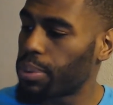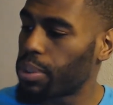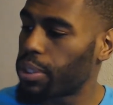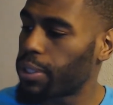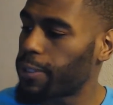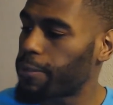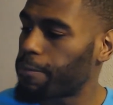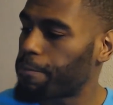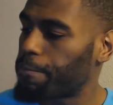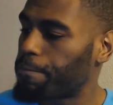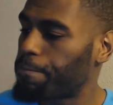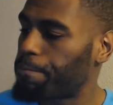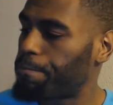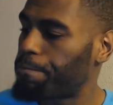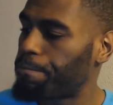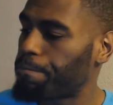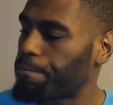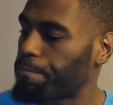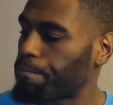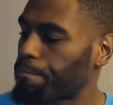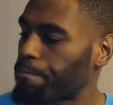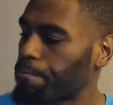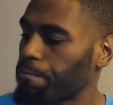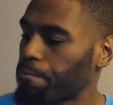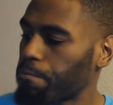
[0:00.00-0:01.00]
All right,
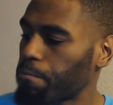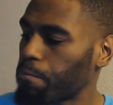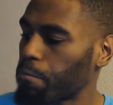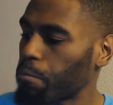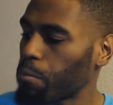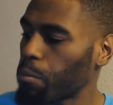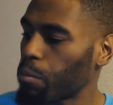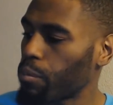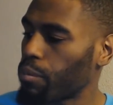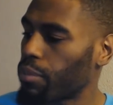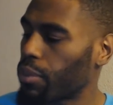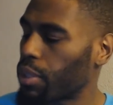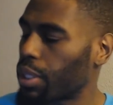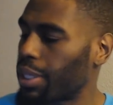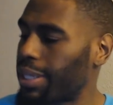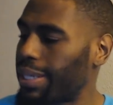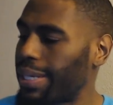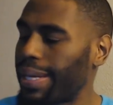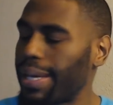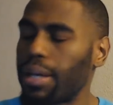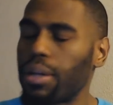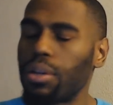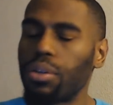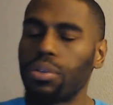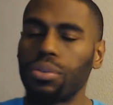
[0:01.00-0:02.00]

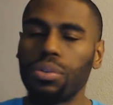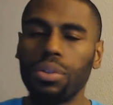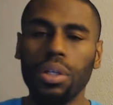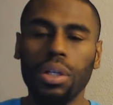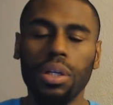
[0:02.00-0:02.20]
now